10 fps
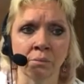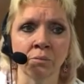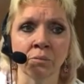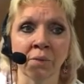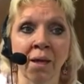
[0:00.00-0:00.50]

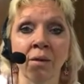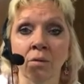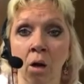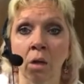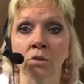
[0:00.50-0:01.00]
they
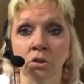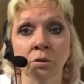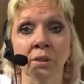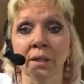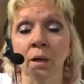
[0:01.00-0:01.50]
thought she
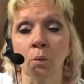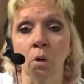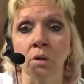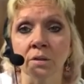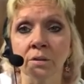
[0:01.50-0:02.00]
was going to get
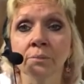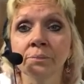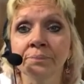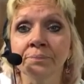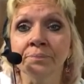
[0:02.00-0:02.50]
worse
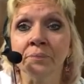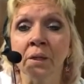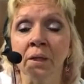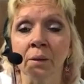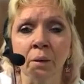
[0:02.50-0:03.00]

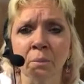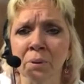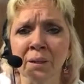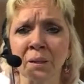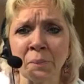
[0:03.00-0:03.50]
and get
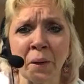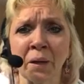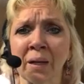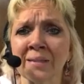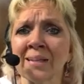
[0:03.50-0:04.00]
completely
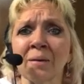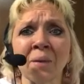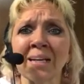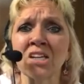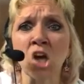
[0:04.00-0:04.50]
paralyzed. And I'm
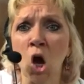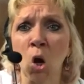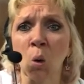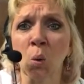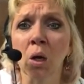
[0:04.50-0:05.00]
like,
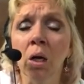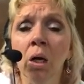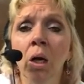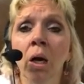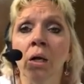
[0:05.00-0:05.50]
no.
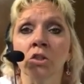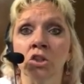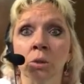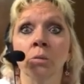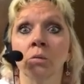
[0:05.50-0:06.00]
And
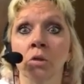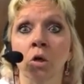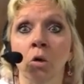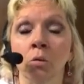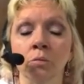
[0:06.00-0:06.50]
she, you
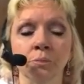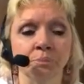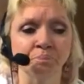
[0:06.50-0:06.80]
know,